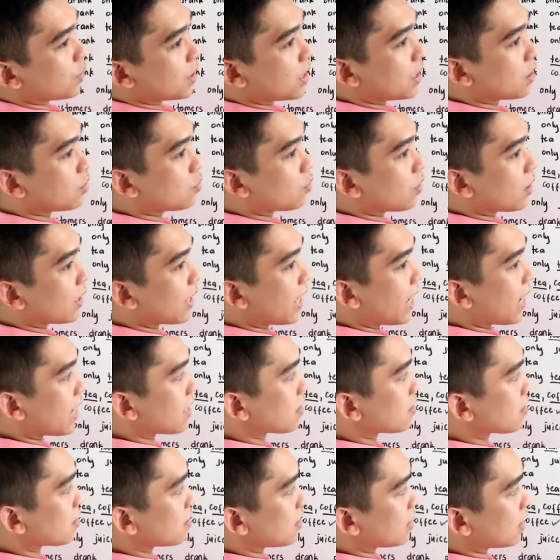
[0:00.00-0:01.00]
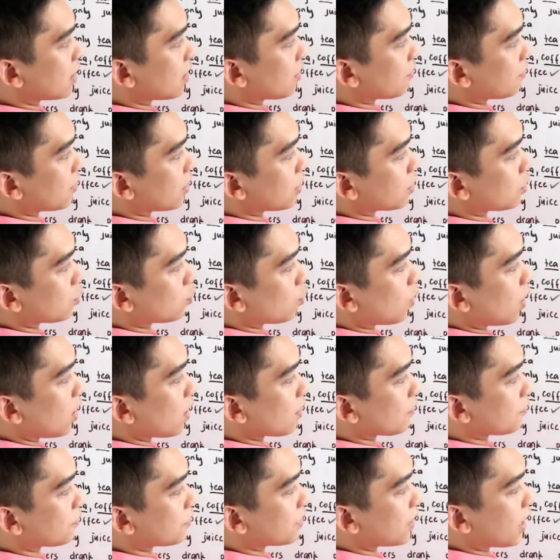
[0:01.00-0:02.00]
need to less the given
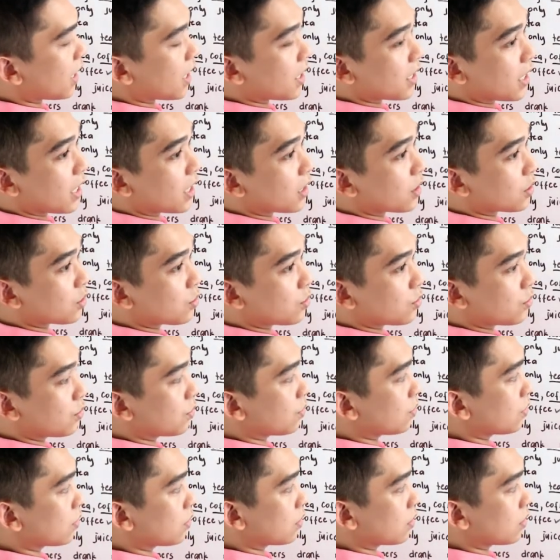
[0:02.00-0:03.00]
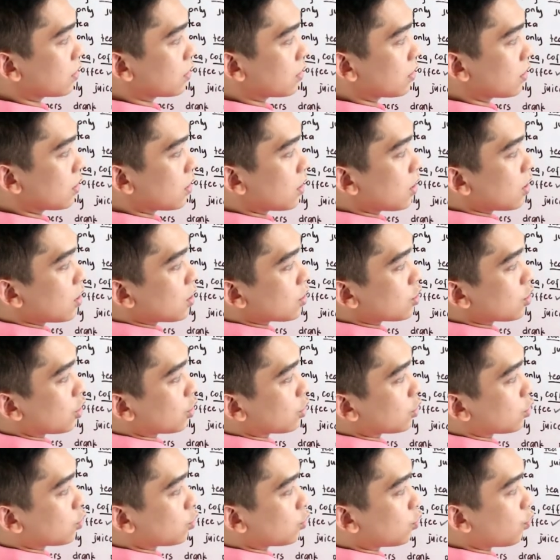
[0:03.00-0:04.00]
12, 10, and 2.
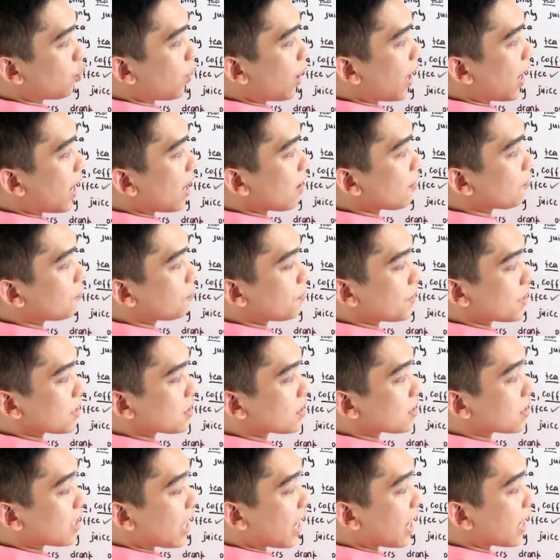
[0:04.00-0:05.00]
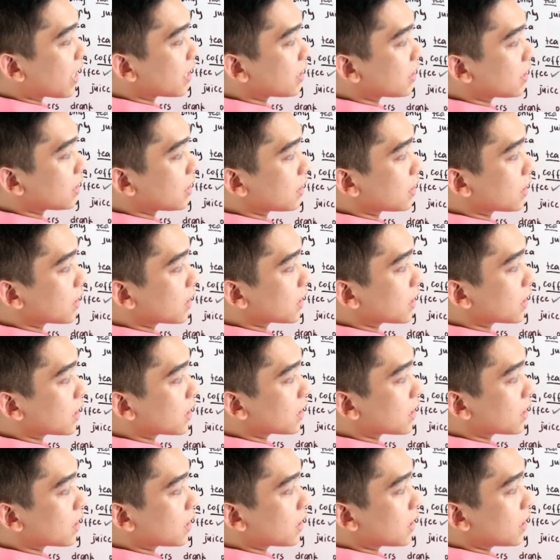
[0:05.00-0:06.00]
So 12 plus 10,
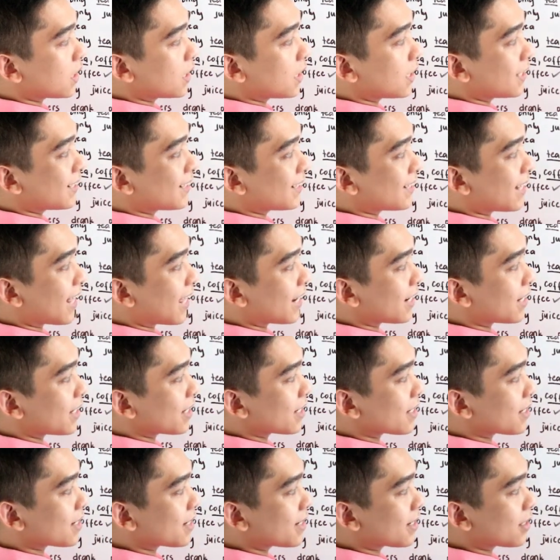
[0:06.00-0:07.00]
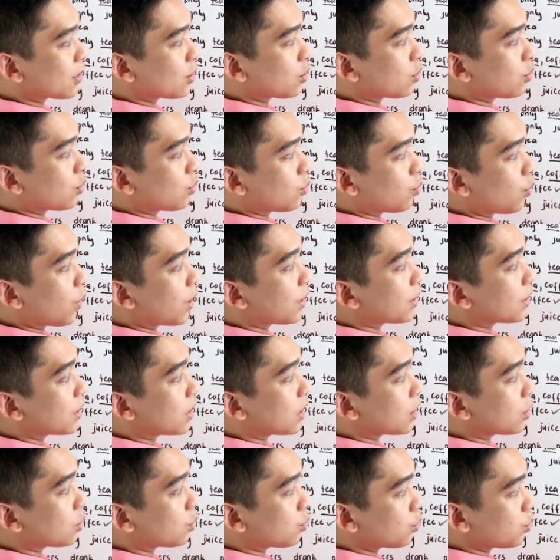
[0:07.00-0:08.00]
that is
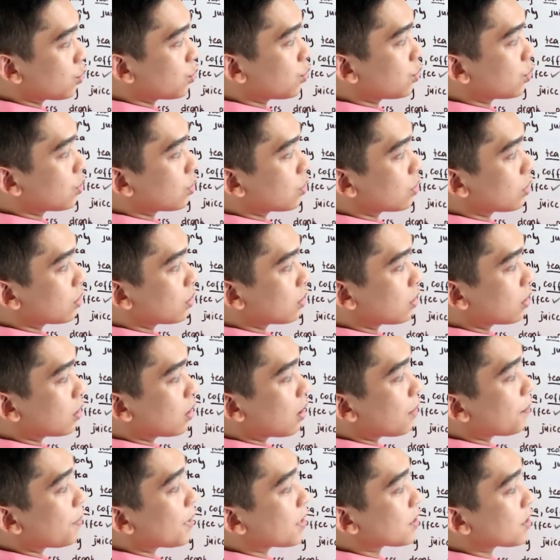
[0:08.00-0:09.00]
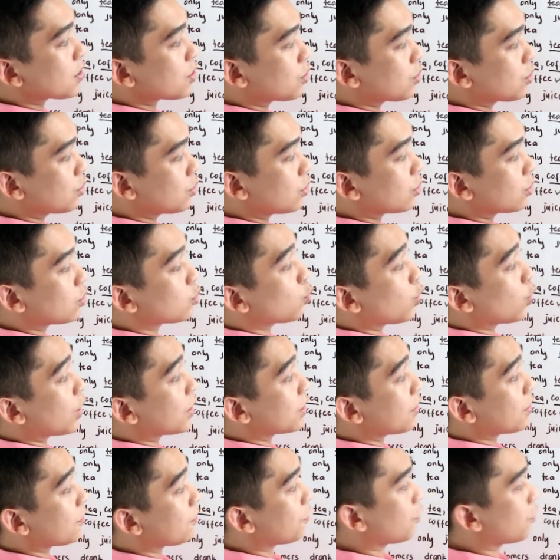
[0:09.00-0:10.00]
22, plus 2,
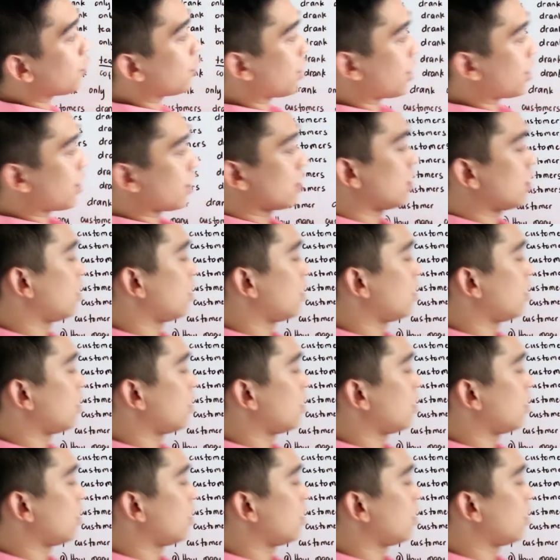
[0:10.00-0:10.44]
24.